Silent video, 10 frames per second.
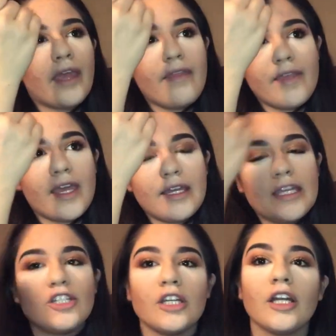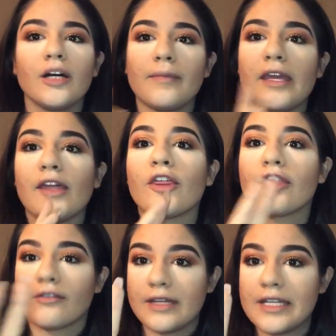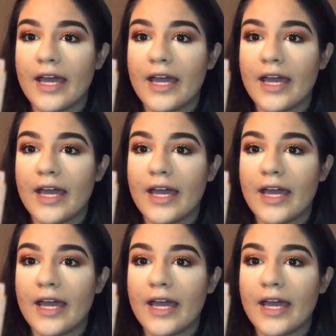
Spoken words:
And then he cheated on me 3